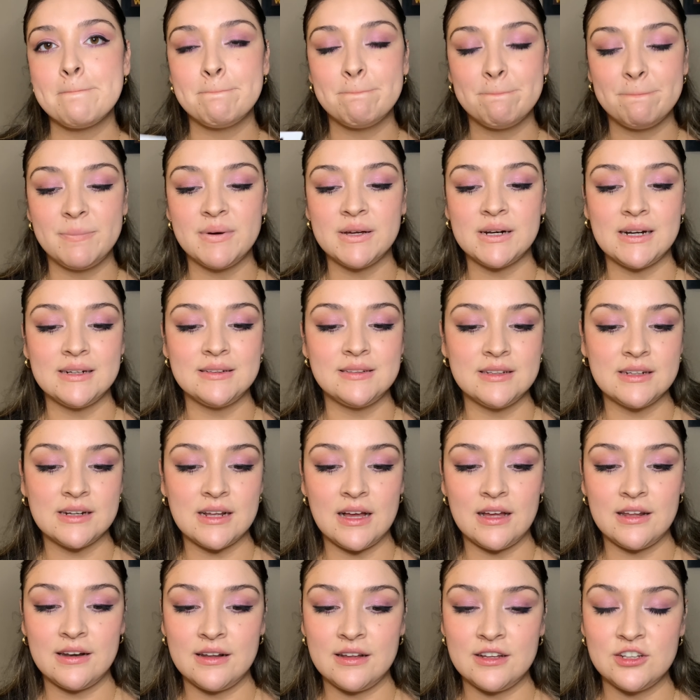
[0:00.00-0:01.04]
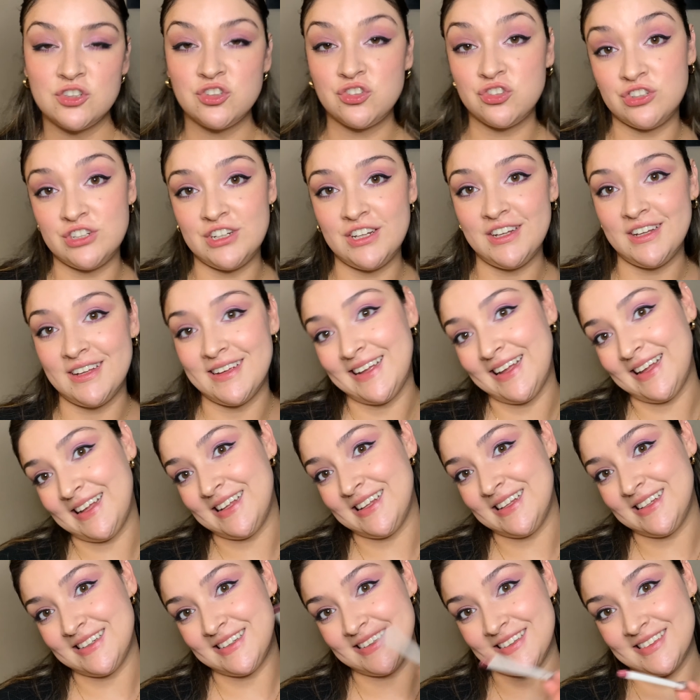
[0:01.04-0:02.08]
But I did kind of cheat
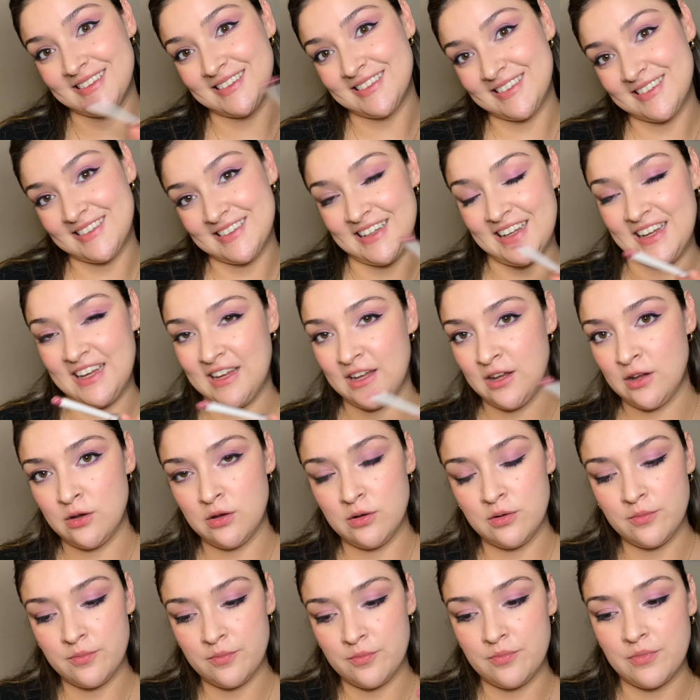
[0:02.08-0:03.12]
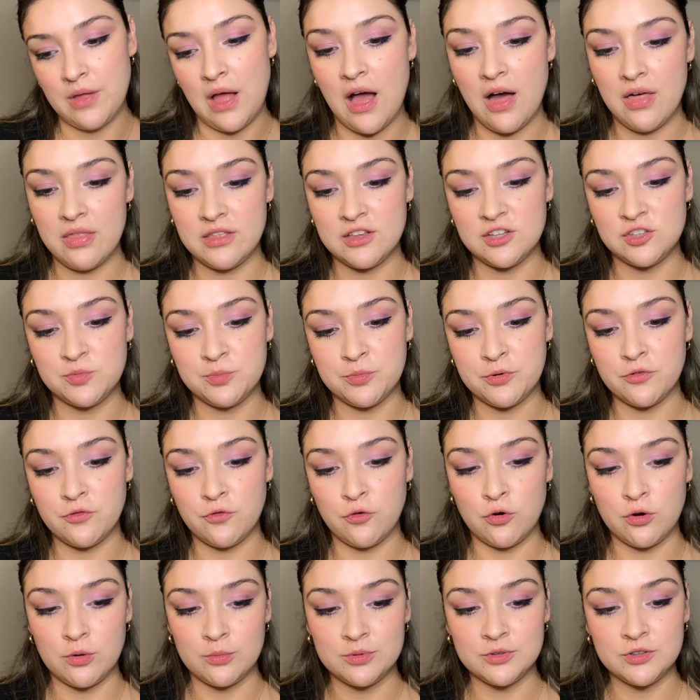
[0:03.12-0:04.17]
and see how this
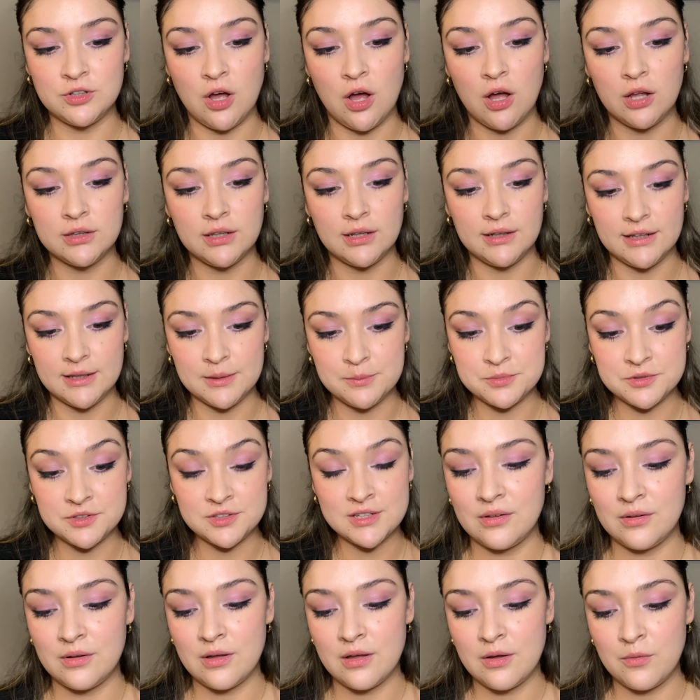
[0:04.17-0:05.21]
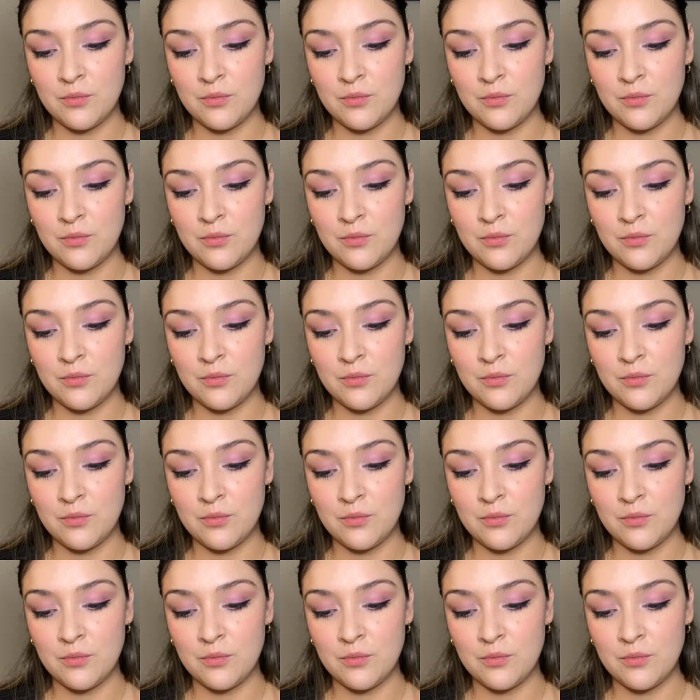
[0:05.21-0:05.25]
performed on the lips.